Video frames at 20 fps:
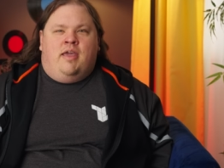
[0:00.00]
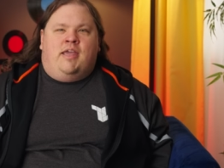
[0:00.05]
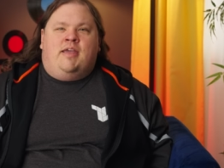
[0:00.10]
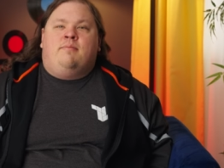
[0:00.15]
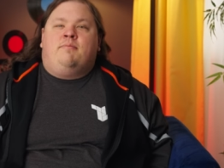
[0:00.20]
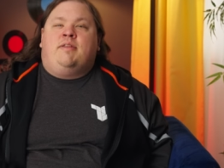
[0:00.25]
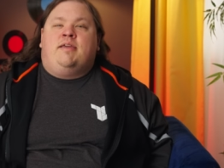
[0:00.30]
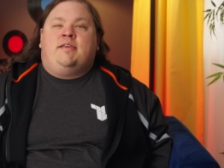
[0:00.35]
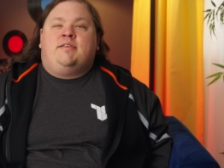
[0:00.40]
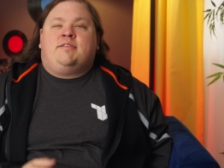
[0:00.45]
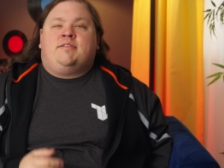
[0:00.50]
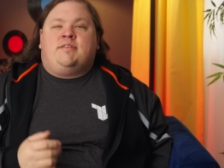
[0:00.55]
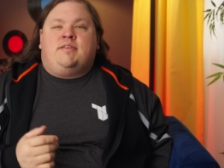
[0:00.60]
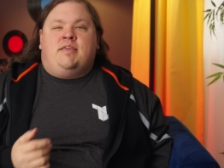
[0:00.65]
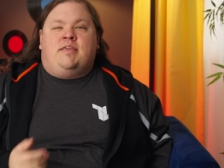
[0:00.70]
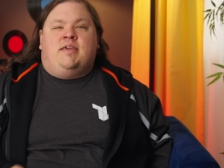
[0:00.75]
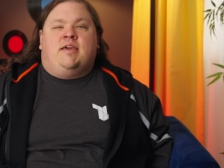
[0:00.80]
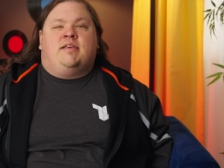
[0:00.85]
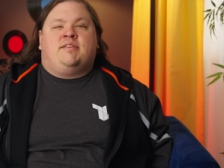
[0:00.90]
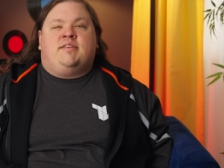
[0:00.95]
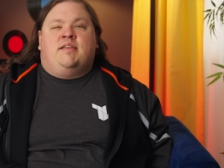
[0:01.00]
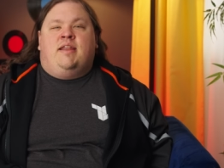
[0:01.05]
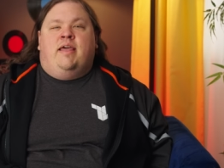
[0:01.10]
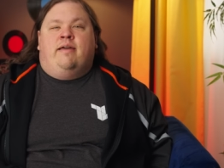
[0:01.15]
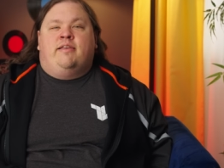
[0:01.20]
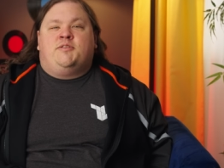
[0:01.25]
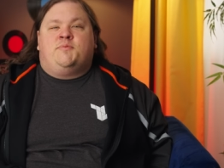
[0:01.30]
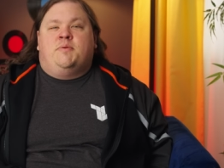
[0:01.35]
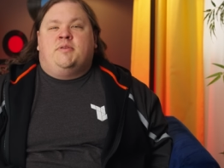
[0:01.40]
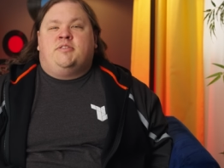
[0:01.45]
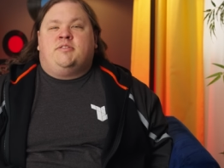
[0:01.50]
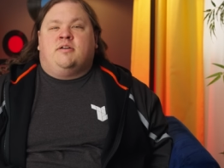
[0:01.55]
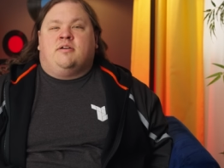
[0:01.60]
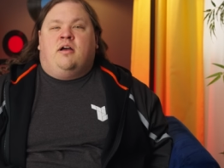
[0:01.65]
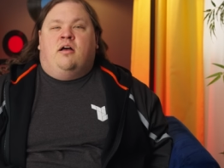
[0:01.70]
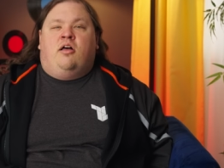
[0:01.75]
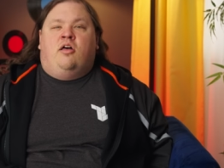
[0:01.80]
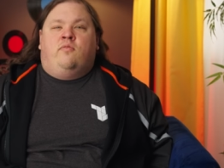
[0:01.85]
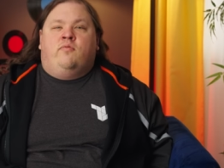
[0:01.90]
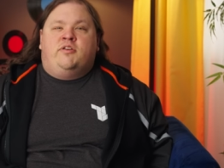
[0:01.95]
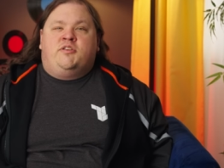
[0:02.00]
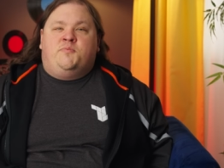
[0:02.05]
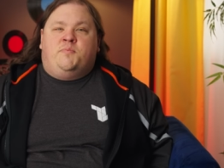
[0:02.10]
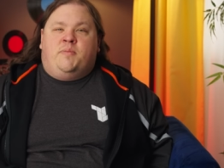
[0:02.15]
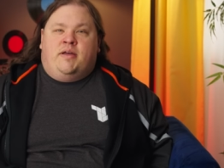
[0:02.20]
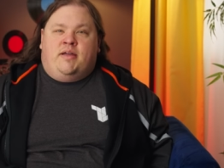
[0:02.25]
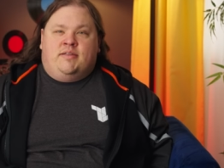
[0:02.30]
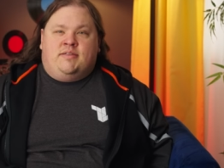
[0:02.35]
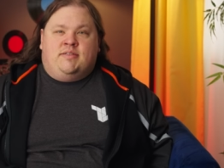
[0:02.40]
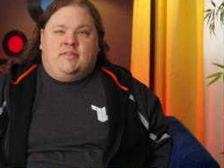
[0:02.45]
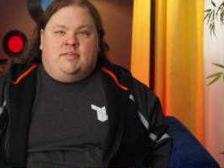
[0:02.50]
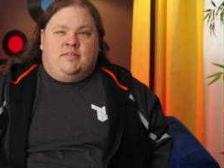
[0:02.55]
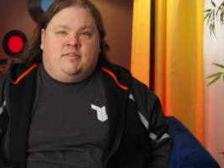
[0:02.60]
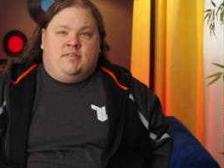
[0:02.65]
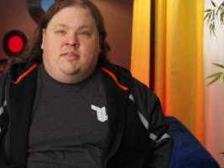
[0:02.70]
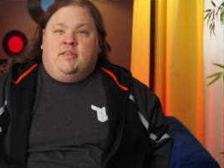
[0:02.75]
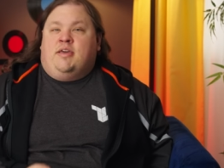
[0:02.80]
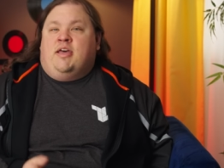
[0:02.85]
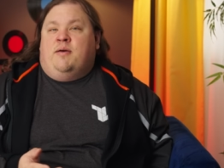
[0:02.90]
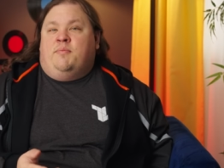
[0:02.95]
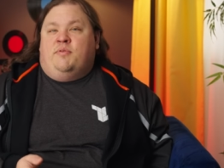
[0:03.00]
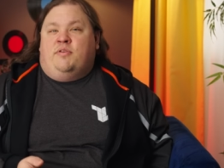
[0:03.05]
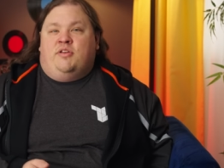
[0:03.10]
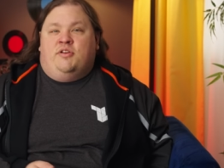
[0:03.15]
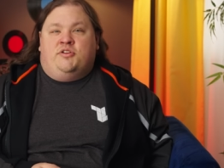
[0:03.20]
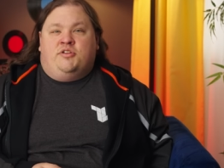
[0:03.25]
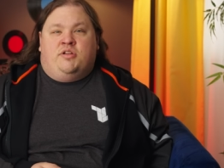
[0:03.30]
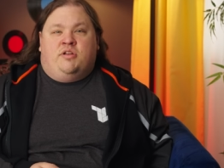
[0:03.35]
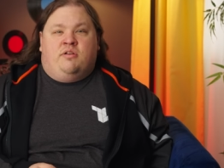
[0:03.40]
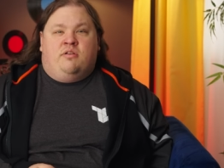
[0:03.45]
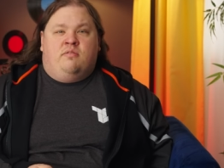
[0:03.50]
AMD's CES announcements are all responses to the competition,